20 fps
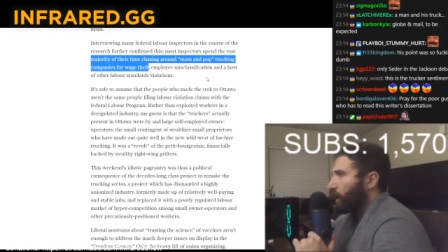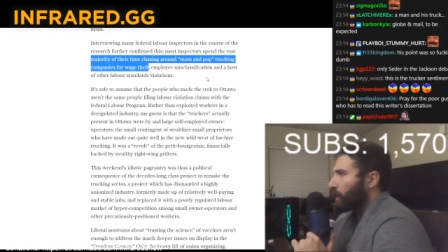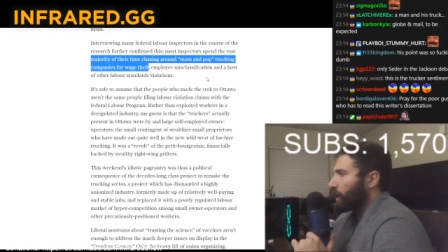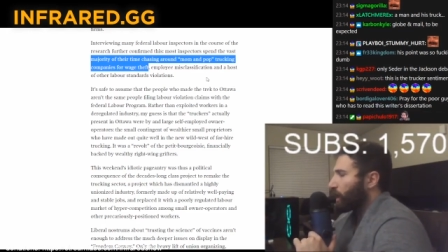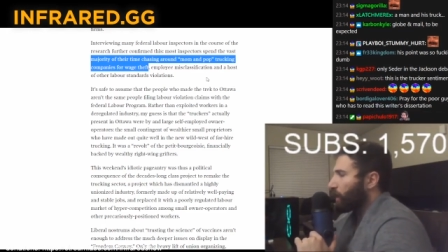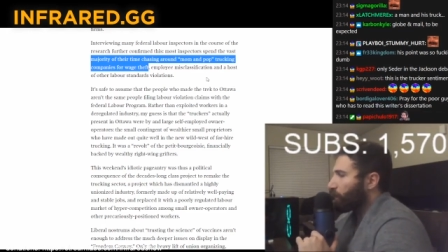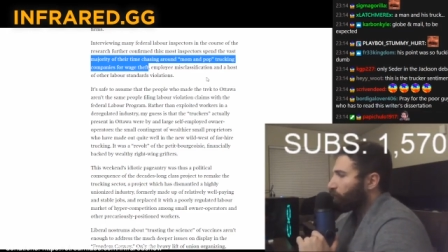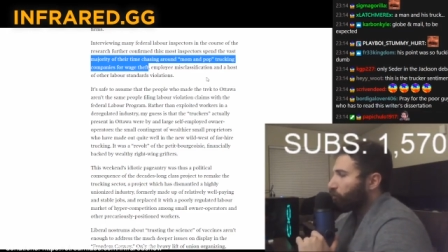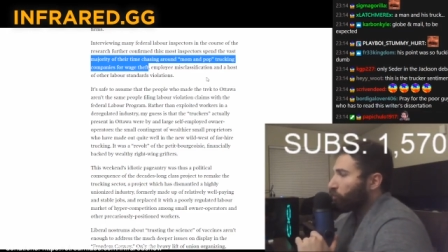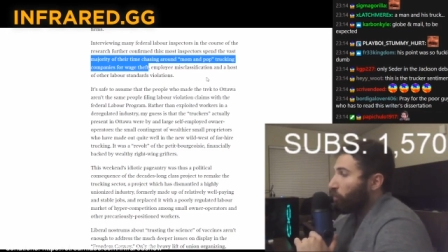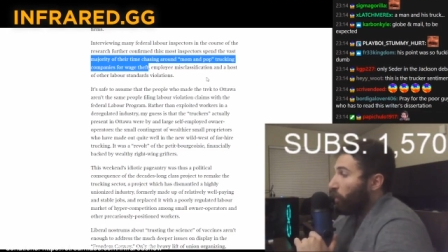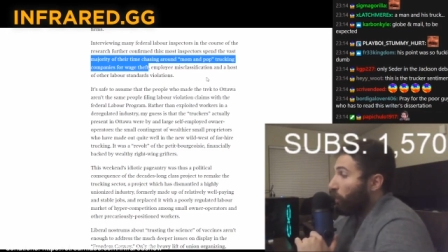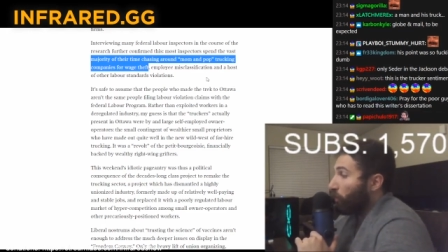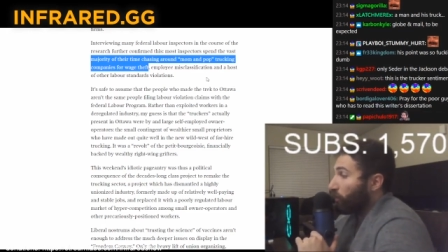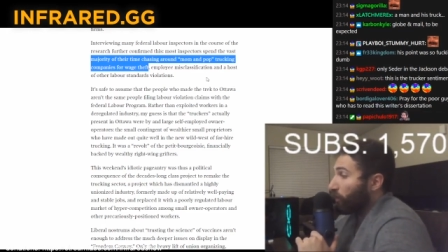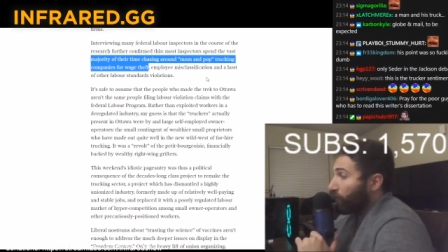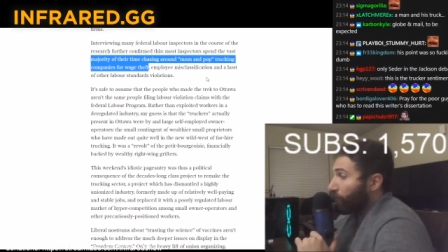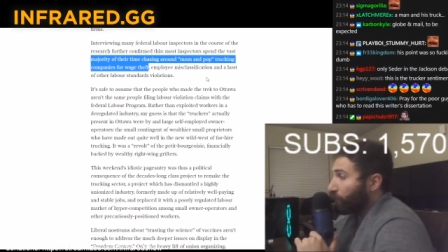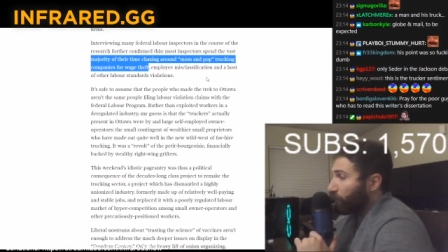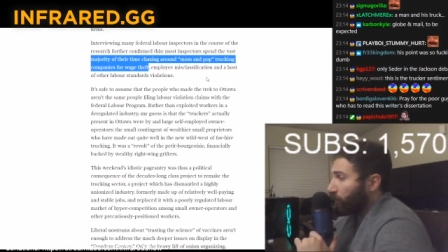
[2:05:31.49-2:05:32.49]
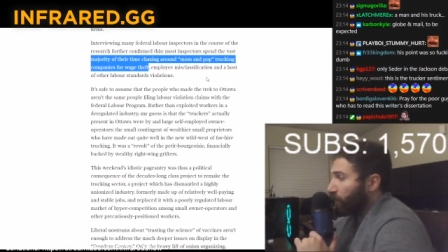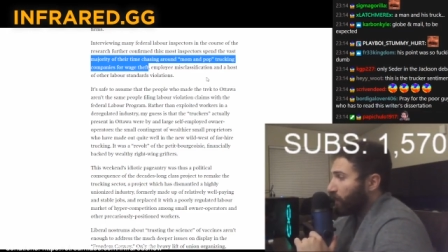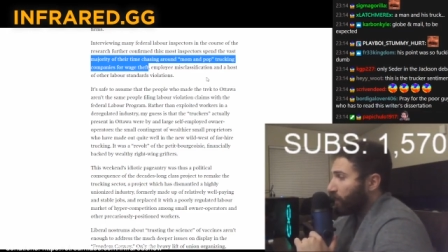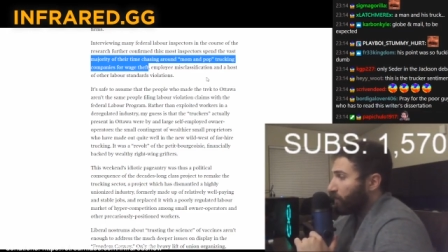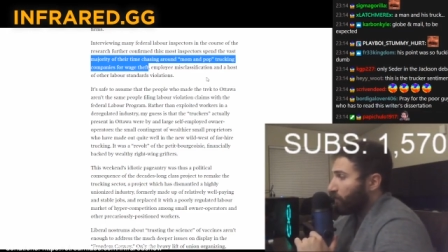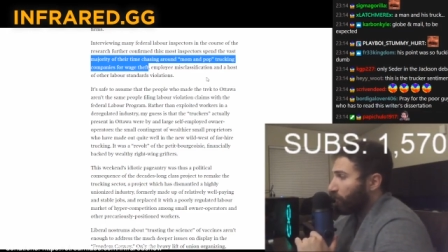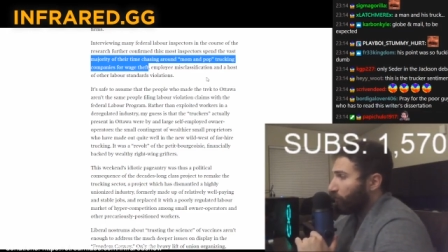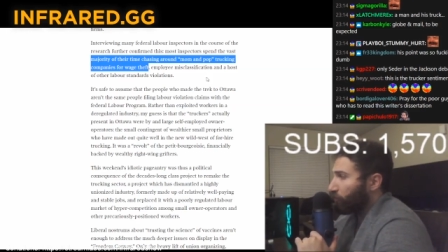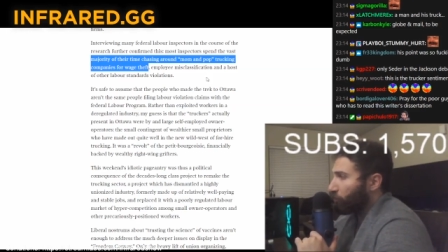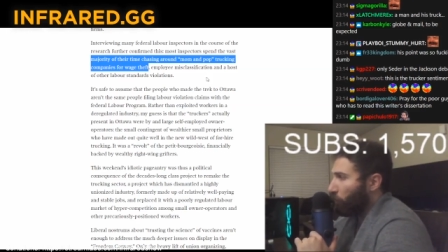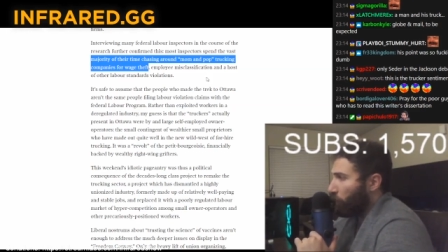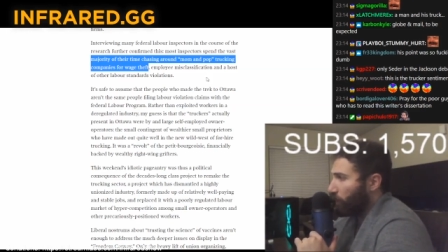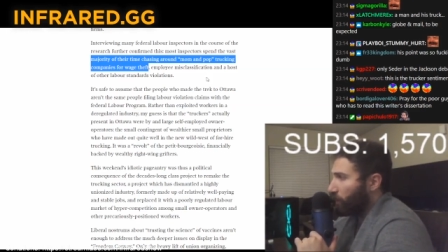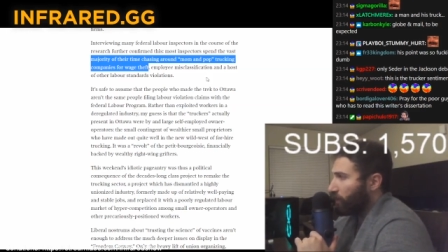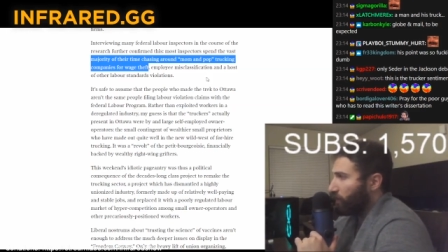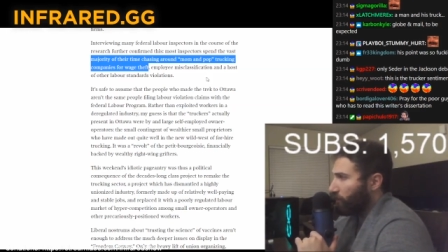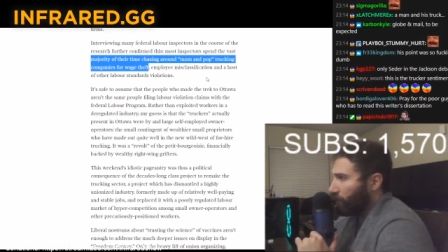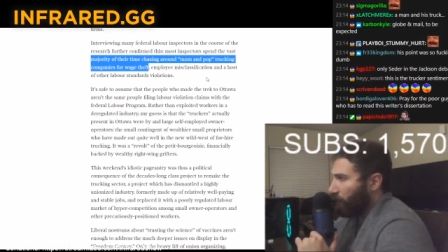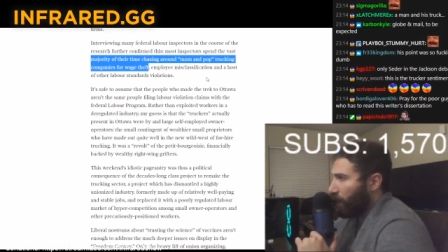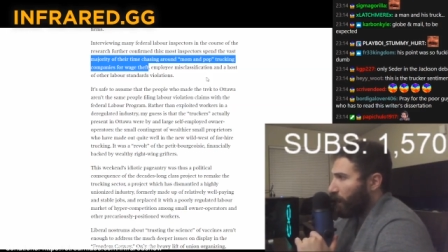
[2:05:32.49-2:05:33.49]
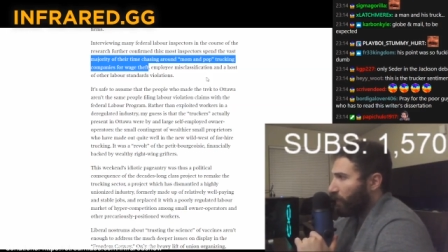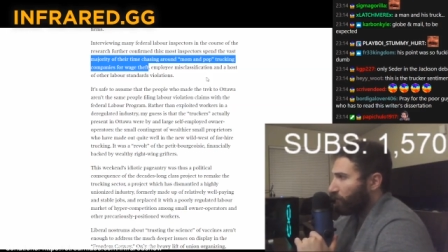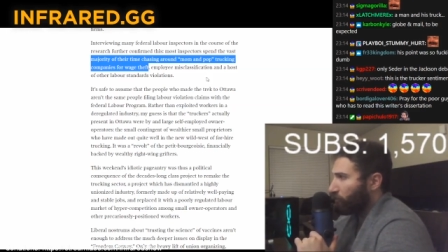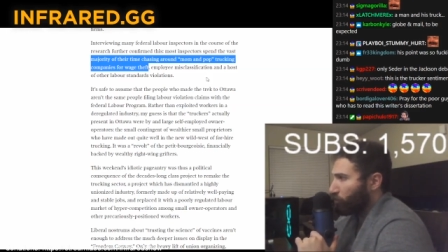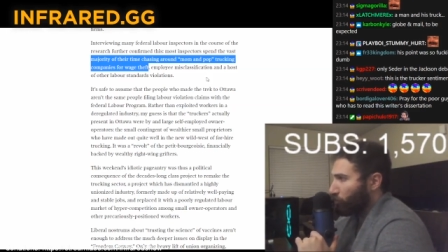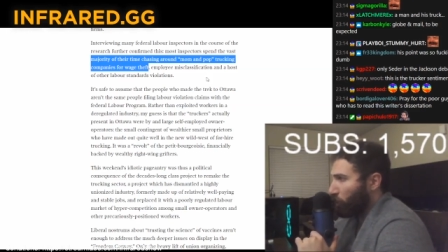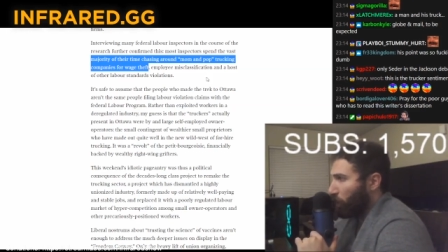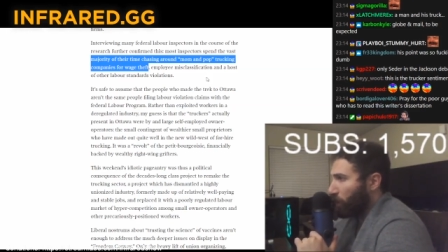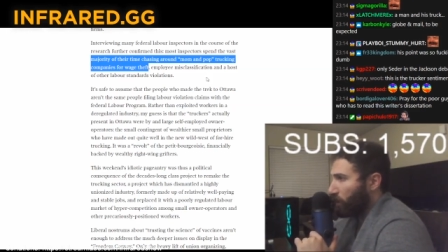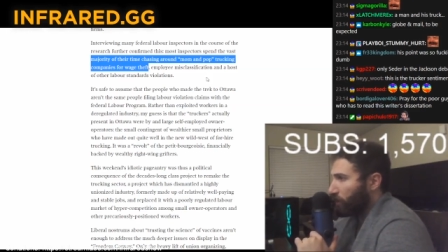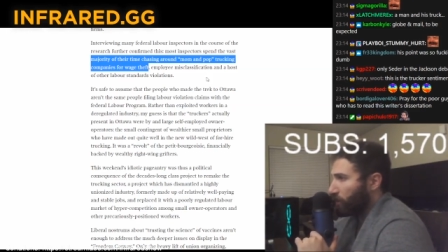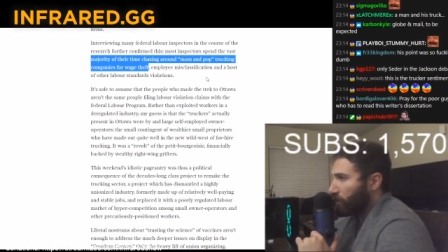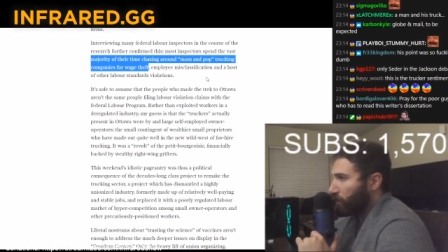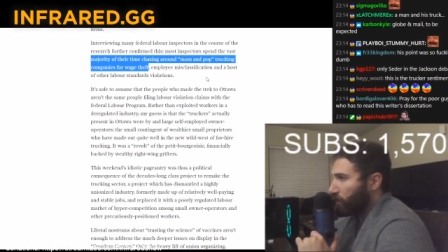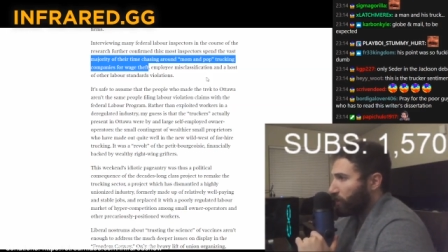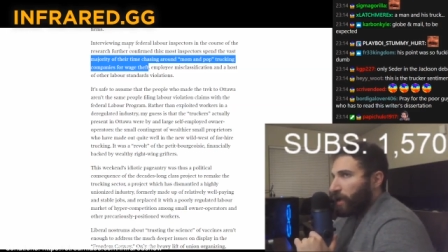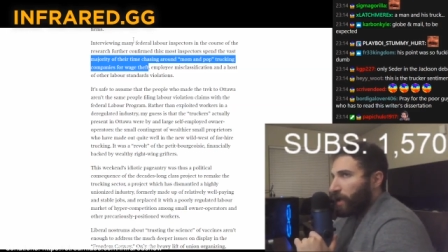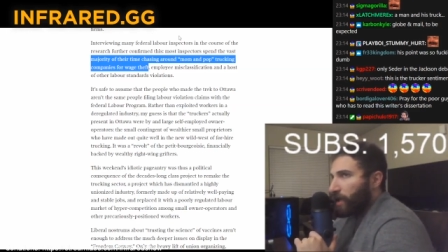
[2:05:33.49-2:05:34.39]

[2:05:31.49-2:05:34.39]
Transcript: Like if you own a fleet of 25 trucks,